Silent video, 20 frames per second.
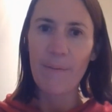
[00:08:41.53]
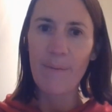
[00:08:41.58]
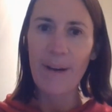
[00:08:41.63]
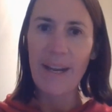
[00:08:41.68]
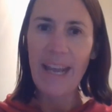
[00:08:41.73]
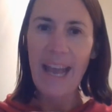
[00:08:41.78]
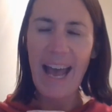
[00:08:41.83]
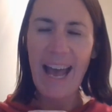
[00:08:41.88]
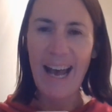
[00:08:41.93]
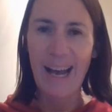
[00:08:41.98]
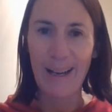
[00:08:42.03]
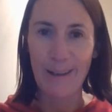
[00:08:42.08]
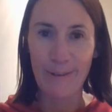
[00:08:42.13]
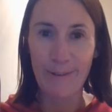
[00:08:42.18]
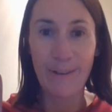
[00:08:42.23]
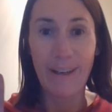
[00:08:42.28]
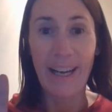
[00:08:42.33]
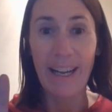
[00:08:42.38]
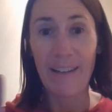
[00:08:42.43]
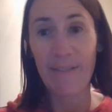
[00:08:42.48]
I
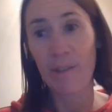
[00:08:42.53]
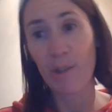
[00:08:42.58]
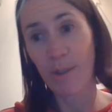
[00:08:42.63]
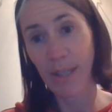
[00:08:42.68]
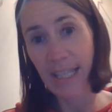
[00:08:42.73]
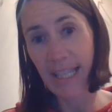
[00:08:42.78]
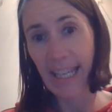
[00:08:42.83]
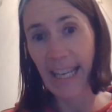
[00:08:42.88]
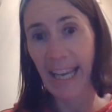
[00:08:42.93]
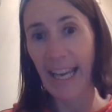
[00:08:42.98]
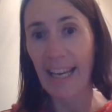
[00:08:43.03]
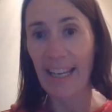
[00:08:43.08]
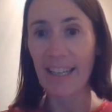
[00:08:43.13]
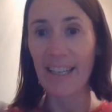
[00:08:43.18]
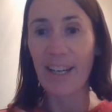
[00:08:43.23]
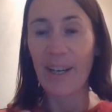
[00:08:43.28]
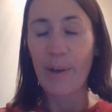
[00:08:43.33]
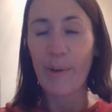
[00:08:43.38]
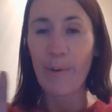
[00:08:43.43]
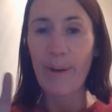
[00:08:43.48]
have a noisy cat.
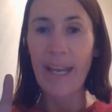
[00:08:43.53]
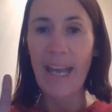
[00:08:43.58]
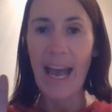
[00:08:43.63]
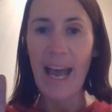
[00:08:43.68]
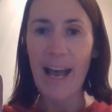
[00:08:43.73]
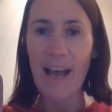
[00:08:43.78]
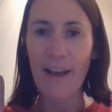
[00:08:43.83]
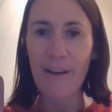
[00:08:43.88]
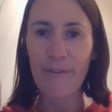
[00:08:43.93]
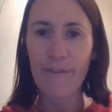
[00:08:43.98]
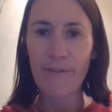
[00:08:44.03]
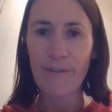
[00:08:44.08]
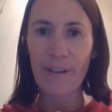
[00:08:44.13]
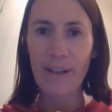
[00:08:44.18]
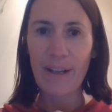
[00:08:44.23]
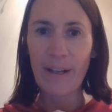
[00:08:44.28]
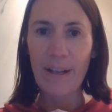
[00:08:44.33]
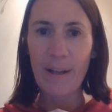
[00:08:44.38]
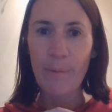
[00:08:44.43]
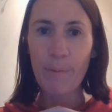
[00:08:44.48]
We have
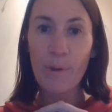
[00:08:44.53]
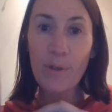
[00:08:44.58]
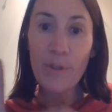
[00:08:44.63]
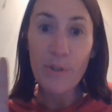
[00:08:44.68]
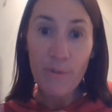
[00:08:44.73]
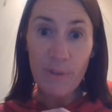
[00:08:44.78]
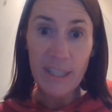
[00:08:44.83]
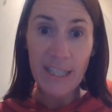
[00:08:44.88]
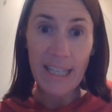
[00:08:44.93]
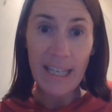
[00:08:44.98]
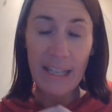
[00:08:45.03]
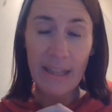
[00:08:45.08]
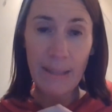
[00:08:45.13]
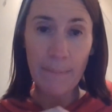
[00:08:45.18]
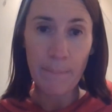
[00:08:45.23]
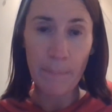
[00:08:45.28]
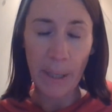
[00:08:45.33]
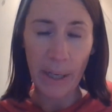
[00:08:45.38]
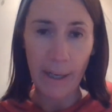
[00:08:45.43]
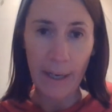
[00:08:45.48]
what's written in the
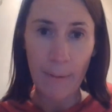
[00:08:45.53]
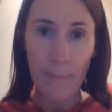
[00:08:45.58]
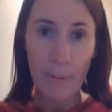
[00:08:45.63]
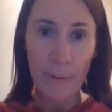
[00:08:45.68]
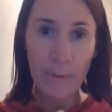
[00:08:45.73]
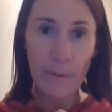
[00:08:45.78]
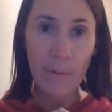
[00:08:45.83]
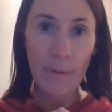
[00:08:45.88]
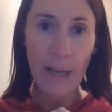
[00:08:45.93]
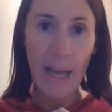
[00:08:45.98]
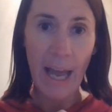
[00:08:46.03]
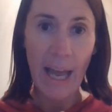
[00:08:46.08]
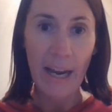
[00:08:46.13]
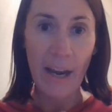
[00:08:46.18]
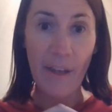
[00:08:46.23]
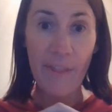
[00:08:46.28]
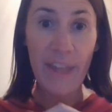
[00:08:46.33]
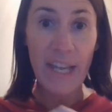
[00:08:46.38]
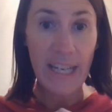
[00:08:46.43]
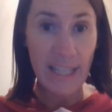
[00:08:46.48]
Bible and
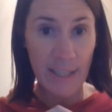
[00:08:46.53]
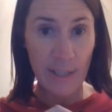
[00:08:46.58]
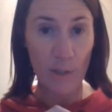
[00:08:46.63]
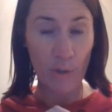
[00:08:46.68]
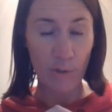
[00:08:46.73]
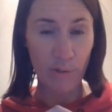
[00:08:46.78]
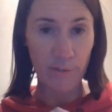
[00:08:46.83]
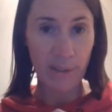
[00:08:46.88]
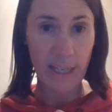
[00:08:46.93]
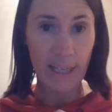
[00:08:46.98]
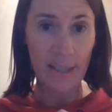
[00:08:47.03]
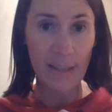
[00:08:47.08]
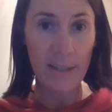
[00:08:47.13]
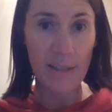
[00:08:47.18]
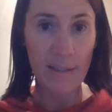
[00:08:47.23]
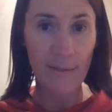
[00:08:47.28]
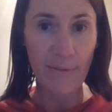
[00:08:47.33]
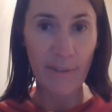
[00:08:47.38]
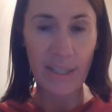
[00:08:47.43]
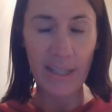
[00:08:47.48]
other
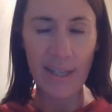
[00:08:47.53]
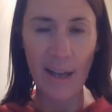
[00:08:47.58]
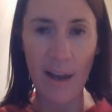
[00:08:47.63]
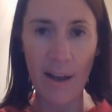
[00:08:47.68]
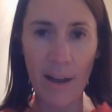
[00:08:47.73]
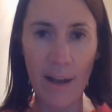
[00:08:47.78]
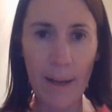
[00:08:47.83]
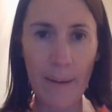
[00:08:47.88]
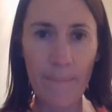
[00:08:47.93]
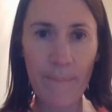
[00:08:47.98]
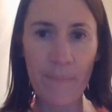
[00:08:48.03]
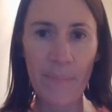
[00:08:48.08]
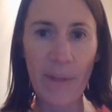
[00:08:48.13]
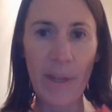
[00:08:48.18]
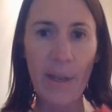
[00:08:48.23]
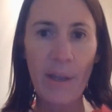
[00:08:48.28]
historians of the time.